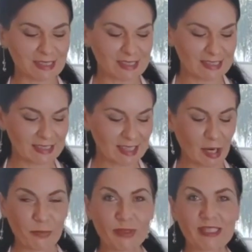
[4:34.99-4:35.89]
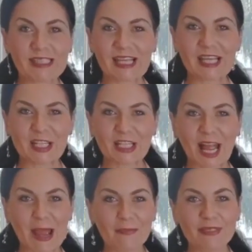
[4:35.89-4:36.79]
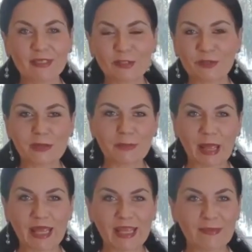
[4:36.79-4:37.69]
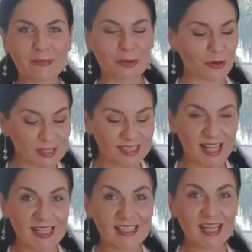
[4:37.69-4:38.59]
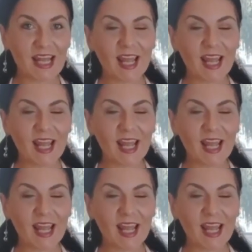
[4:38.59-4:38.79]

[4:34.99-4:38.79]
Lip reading: this caramelization happens during baking process.